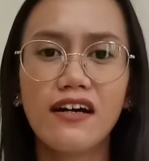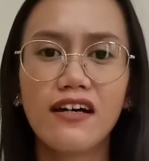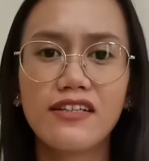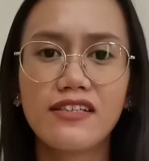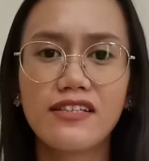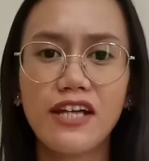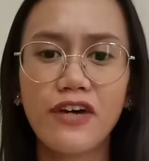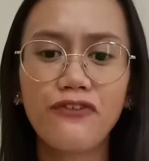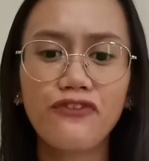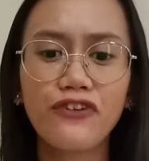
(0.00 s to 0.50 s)

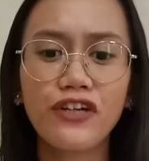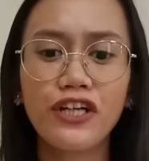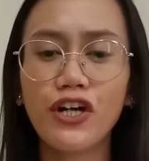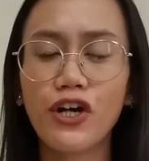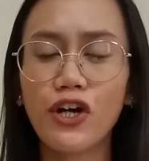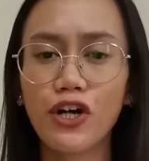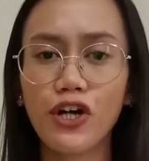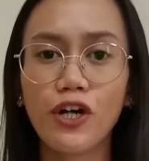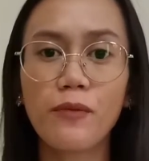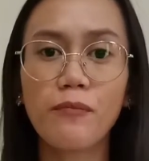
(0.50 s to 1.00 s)
different
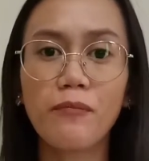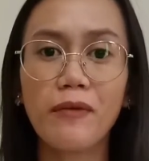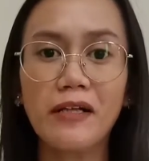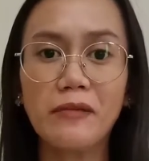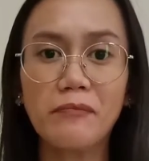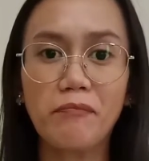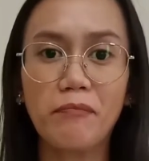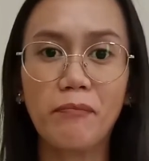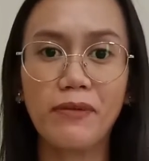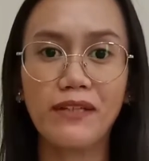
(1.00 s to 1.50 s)

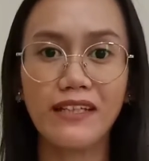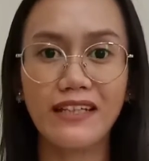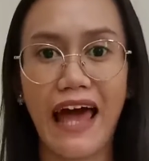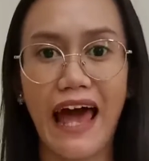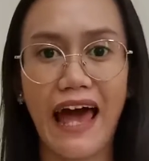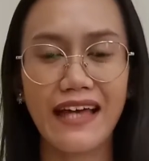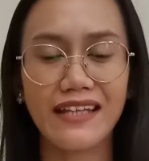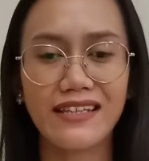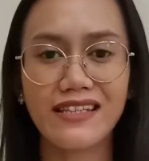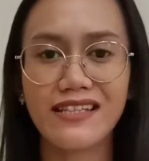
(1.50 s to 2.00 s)
herbal
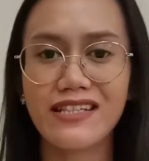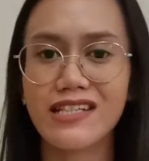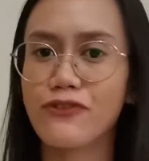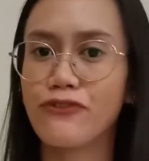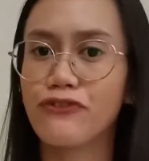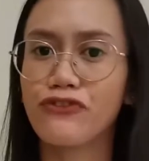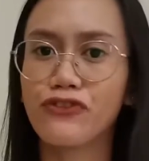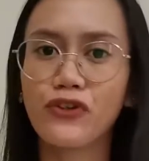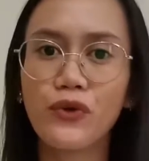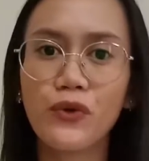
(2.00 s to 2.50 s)
plants,
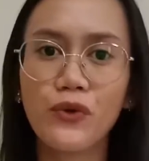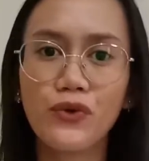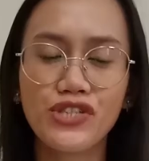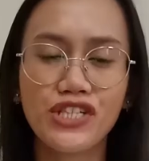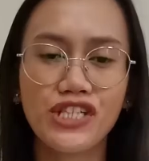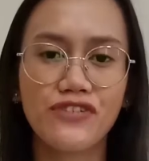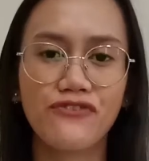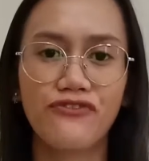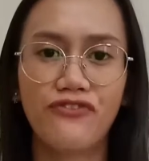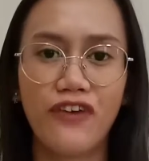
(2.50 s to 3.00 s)

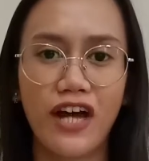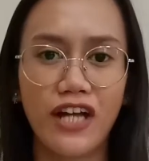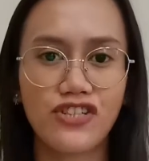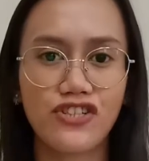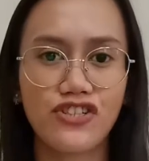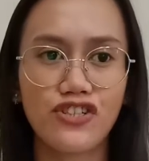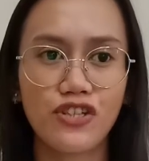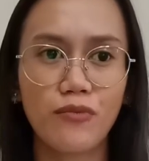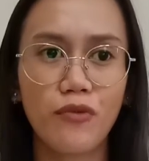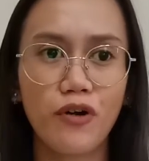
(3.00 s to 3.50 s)
fruits,
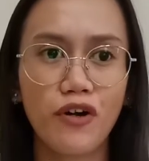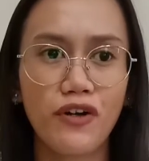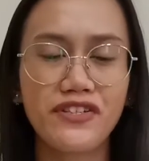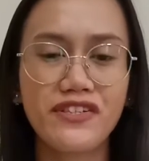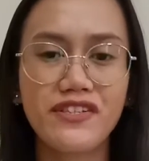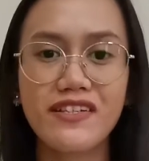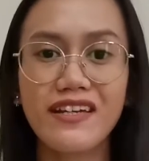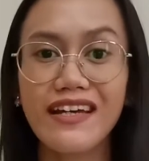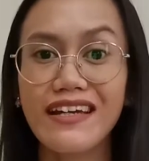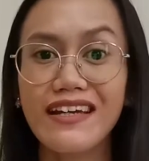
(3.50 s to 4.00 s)

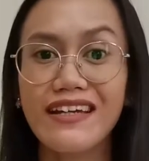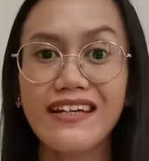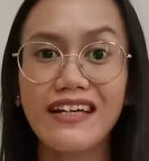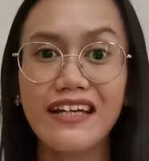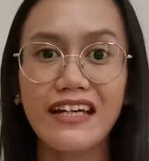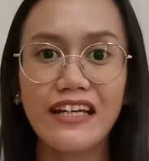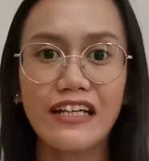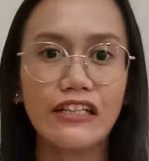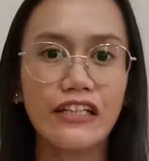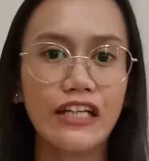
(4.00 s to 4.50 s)
vegetables in
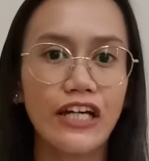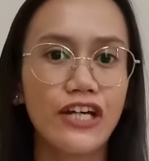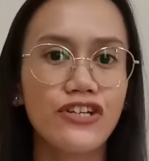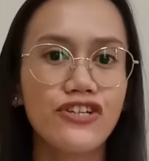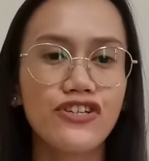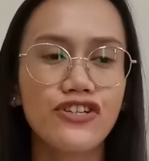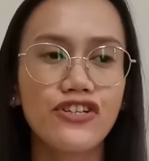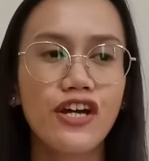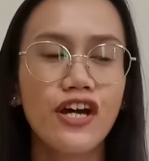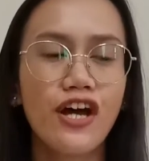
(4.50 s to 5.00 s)

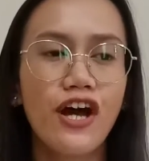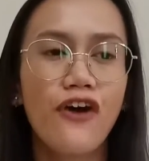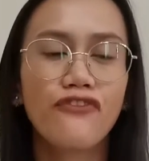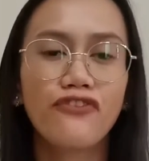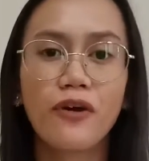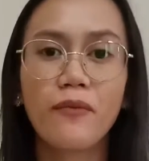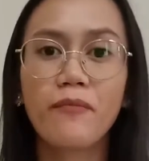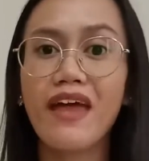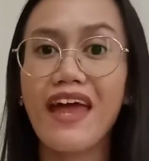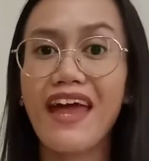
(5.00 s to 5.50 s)
English
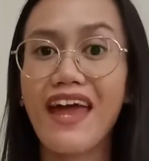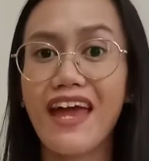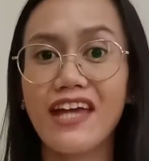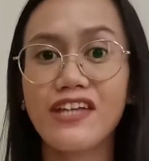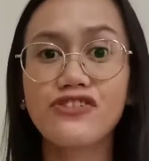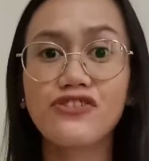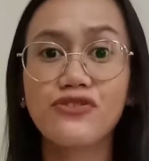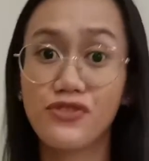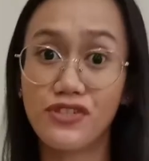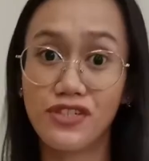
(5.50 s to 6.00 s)
from
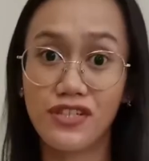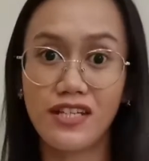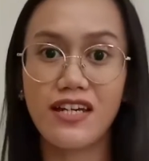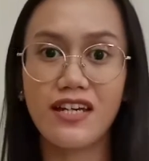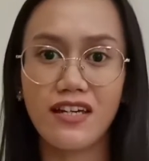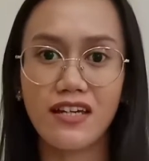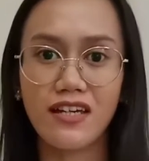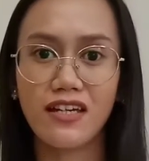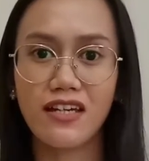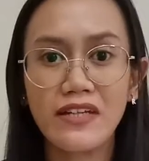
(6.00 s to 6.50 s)
A to
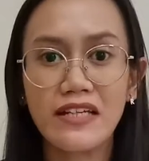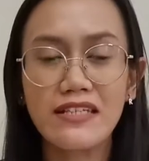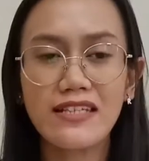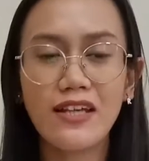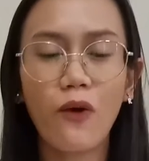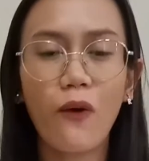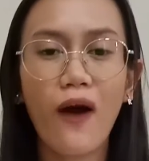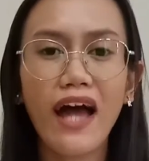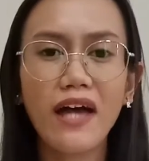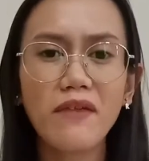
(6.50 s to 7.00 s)
Z.
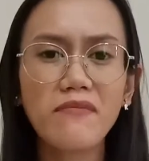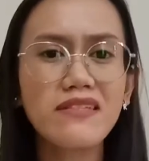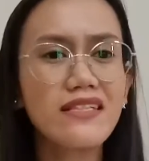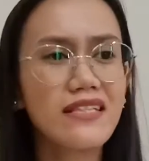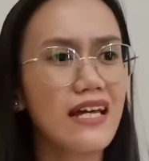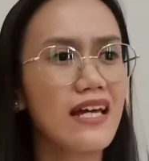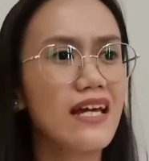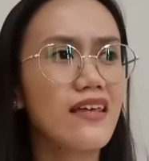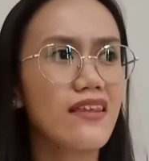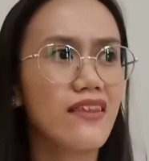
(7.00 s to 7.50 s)
So I'm
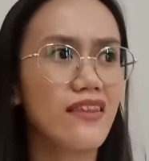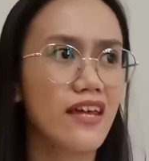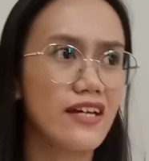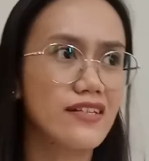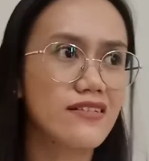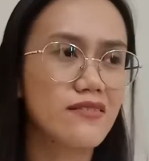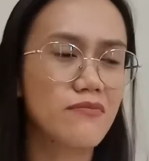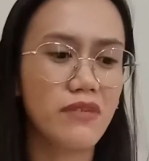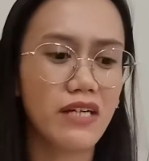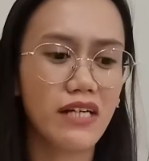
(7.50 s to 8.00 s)
saying
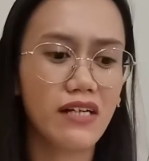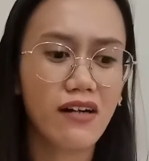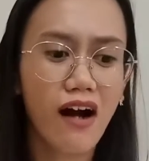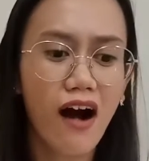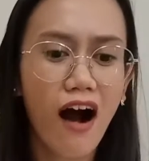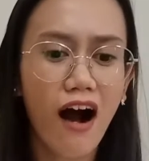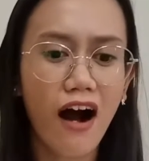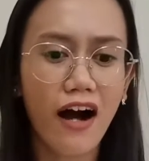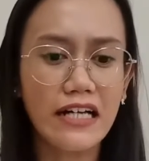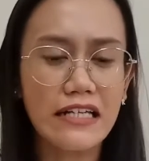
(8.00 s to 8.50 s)
this
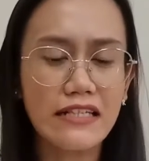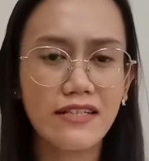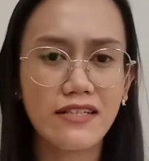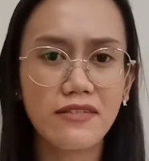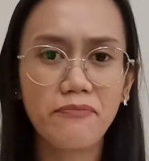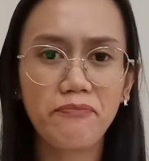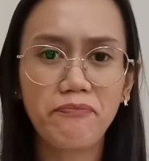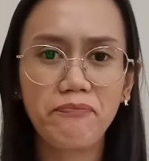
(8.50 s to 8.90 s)
because